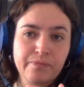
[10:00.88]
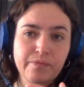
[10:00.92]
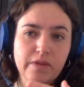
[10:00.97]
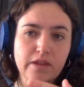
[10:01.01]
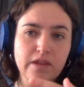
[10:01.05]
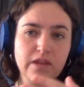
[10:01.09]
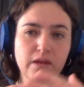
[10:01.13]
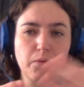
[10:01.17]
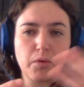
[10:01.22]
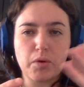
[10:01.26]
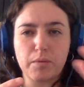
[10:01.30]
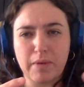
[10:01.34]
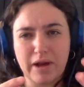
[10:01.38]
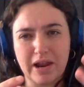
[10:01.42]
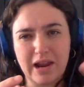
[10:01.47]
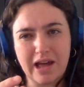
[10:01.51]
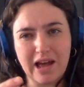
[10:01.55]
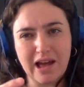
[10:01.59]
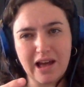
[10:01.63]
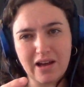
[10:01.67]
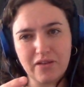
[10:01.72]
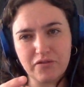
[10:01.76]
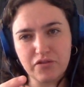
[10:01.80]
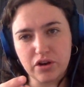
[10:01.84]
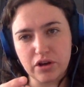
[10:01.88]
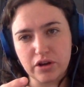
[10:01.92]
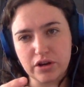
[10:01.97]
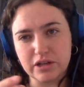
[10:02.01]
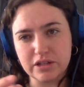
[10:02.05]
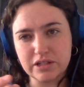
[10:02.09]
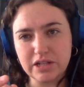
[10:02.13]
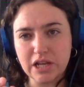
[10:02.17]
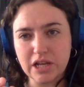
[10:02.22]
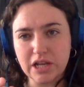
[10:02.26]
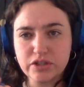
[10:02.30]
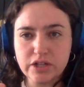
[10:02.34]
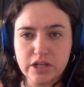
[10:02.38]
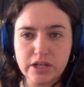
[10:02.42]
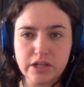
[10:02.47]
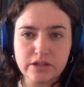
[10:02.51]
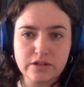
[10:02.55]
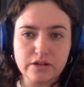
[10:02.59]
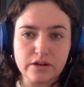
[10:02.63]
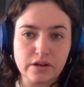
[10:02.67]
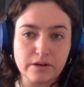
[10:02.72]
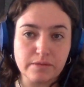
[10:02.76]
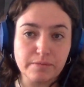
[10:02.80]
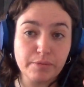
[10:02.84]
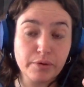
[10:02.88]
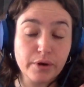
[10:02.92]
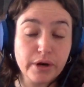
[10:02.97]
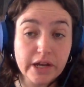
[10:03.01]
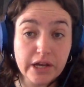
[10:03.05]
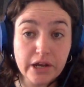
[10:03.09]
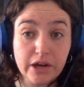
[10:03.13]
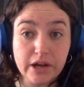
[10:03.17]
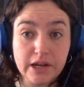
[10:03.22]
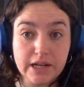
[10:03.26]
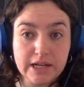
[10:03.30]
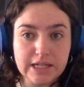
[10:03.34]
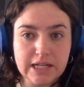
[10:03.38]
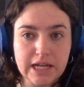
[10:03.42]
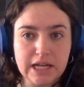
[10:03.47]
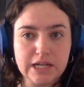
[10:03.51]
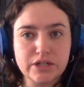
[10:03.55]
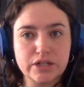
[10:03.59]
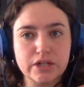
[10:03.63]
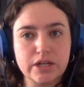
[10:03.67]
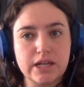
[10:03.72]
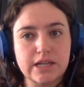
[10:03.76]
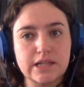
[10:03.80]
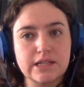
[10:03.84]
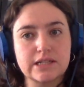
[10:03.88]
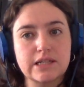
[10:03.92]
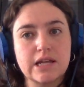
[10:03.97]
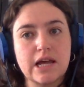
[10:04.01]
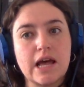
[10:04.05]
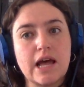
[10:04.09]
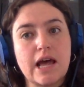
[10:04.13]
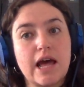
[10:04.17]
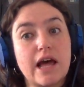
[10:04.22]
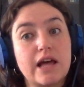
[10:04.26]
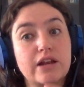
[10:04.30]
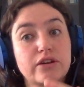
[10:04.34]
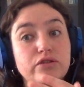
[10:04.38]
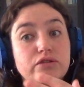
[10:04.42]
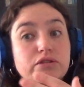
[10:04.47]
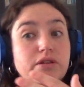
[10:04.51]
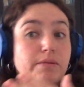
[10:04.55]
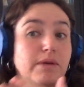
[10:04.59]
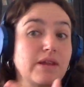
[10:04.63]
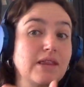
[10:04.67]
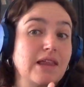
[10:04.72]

someone might have good intentions or pretty good intentions and do something